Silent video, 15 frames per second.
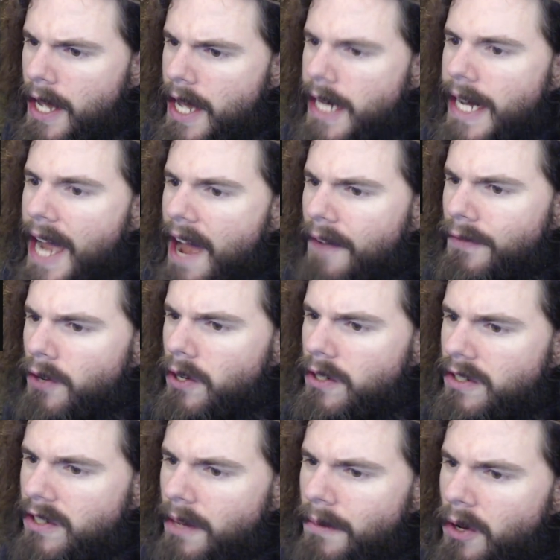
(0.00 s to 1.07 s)
After
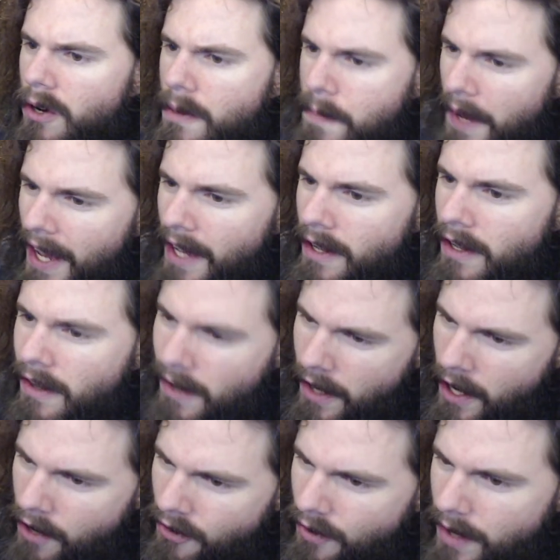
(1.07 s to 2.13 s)
some European
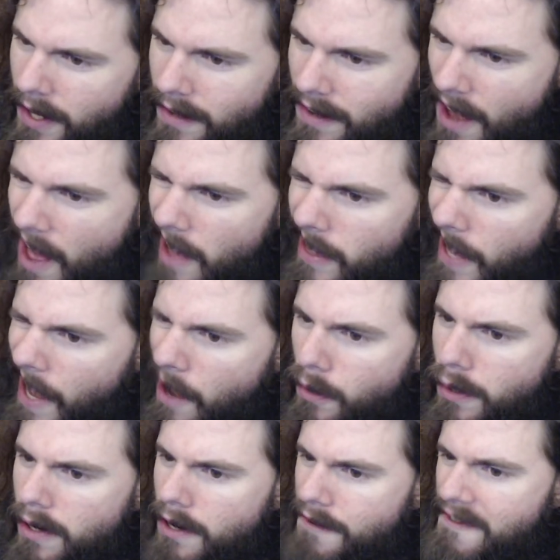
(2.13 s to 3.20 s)
countries allowed
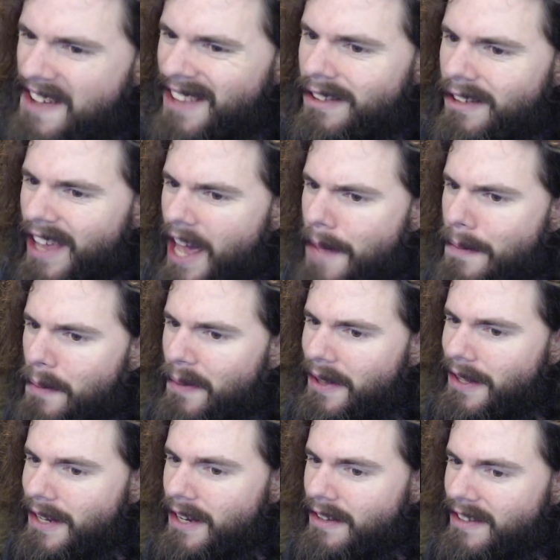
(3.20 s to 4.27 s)
their defense
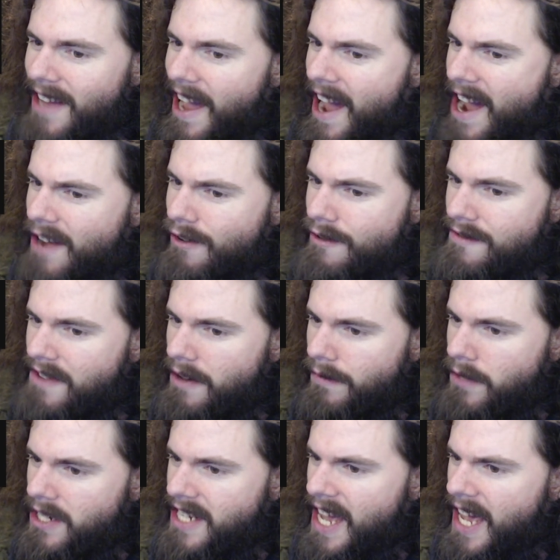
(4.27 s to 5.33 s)
capabilities to atrophy
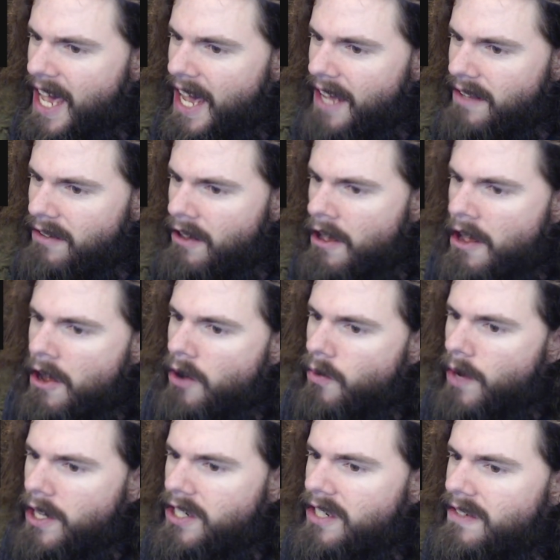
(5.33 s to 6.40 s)
for decades,
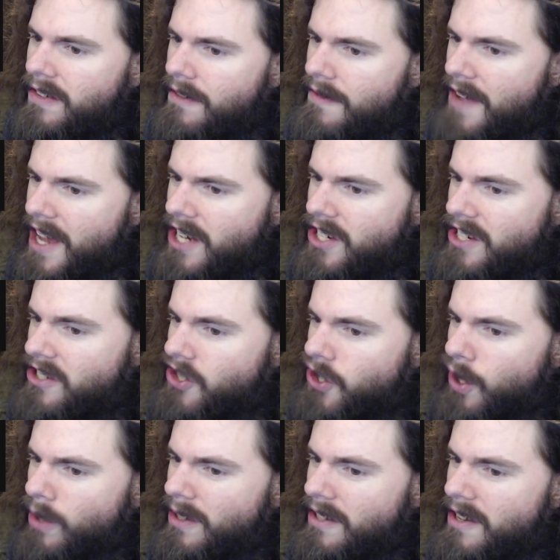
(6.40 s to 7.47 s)
Russia's invasion
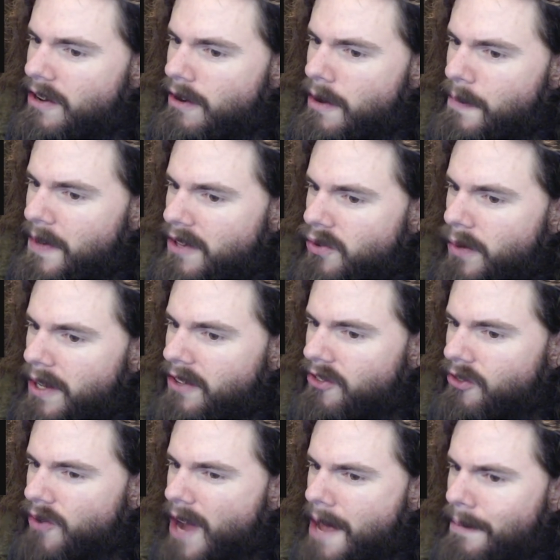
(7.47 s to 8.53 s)
jolted Europe into a
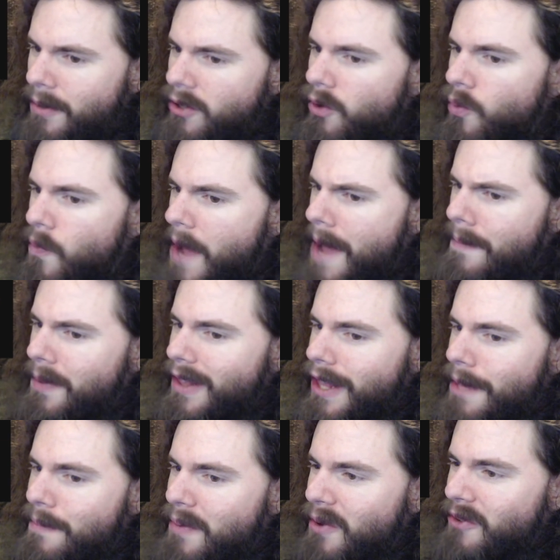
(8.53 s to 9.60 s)
scramble to
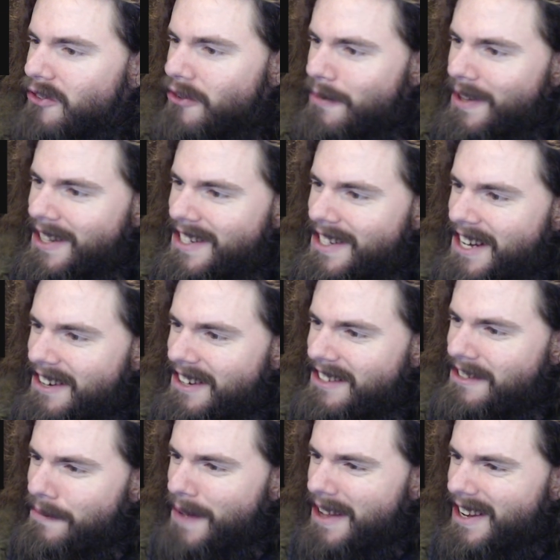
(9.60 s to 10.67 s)
rapidly boost military
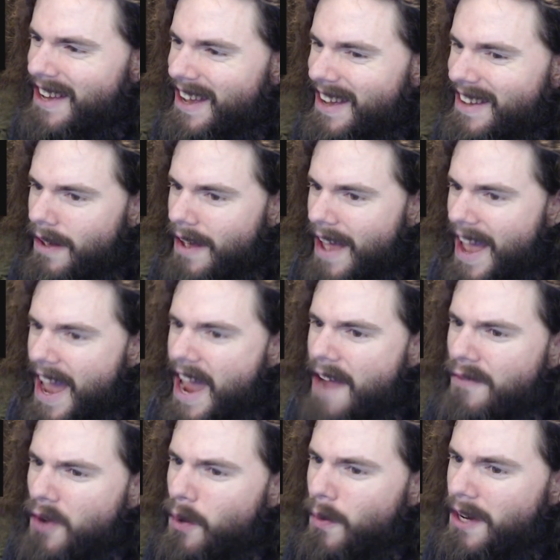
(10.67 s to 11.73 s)
spending.
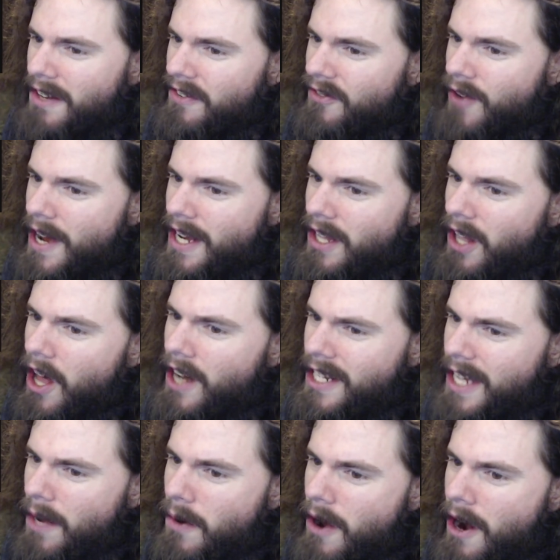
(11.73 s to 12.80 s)
Everyone is trying to lock
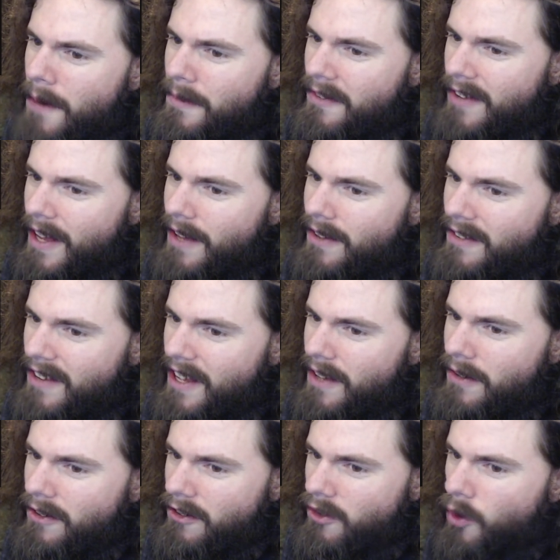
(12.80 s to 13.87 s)
down arms sales
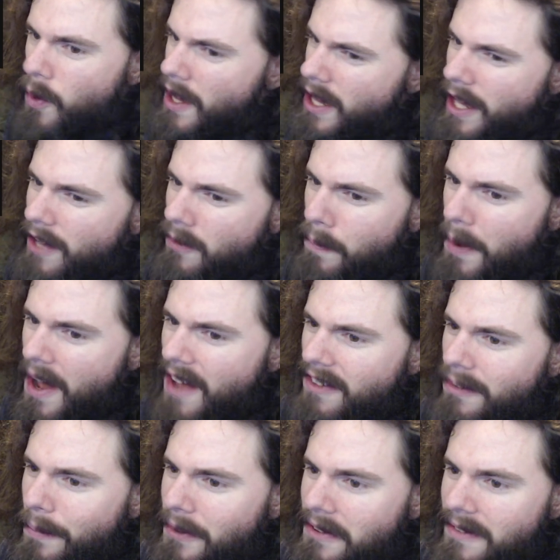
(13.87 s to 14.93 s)
deals as quickly as
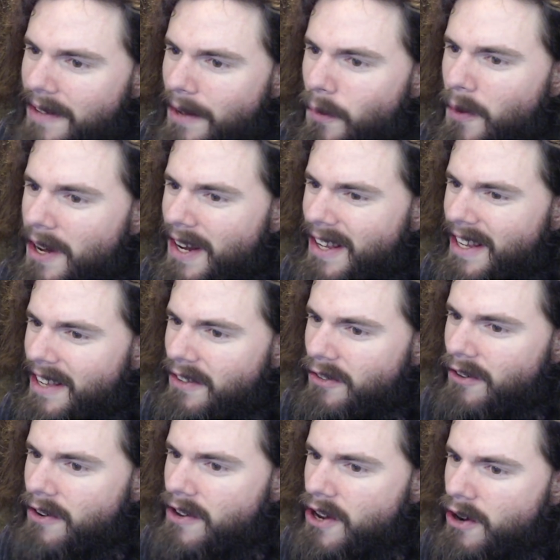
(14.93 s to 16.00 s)
possible, said one
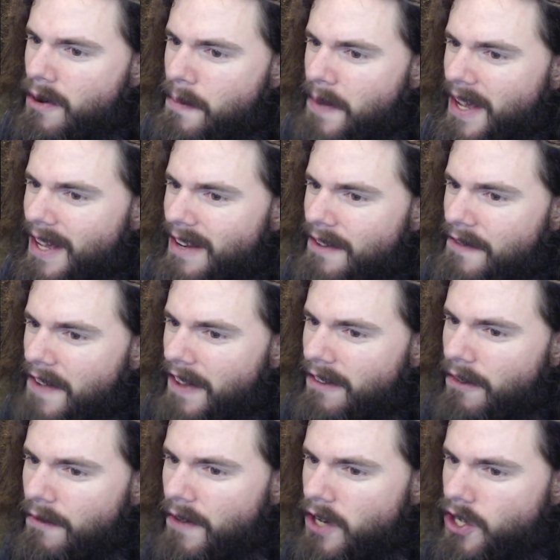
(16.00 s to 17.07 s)
Eastern European defense
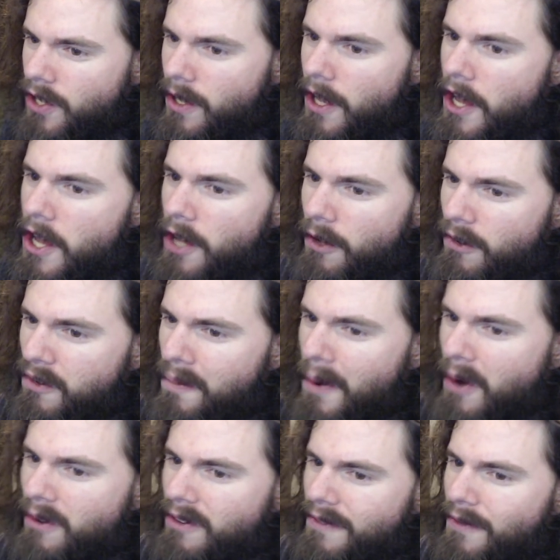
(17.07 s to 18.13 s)
official who
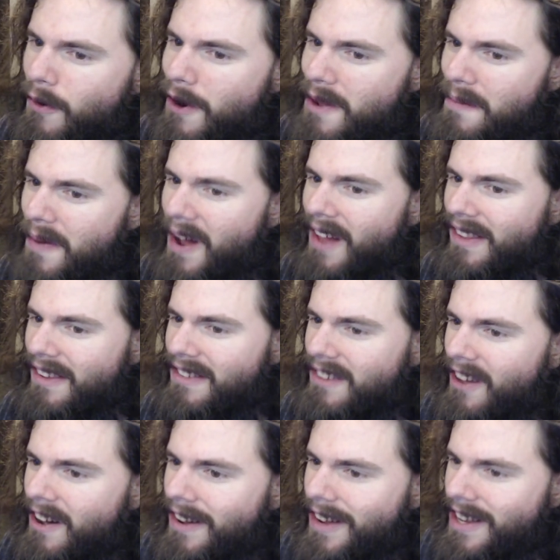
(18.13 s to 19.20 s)
spoke to Foreign Policy
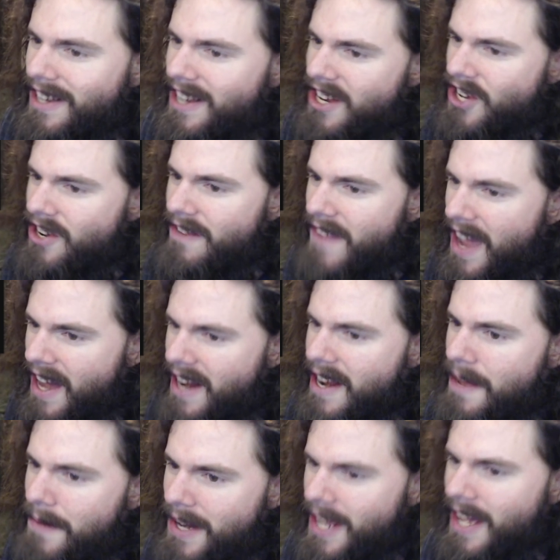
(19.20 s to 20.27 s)
on condition of
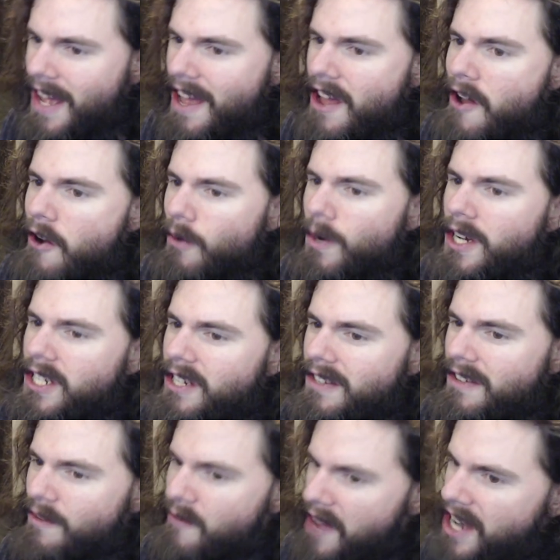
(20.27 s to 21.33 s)
anonymity. Russia's
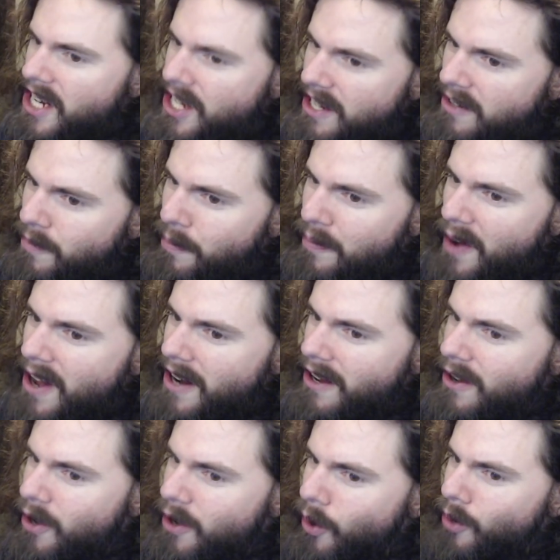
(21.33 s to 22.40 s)
invasion has brought a
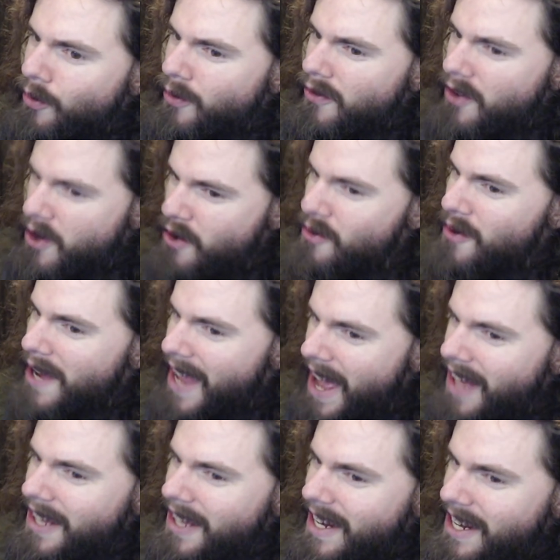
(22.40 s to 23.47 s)
cold new
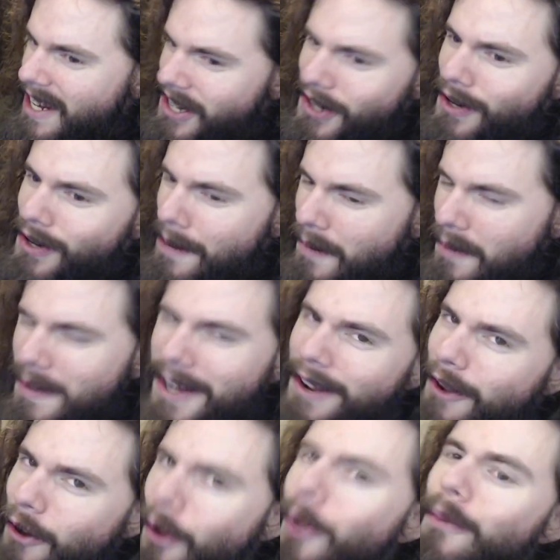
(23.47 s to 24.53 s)
reality to Europe. You mean a
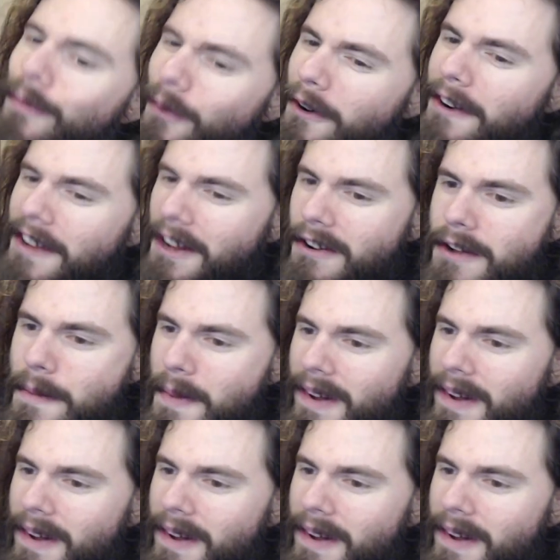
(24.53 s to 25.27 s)
Cold War to Europe?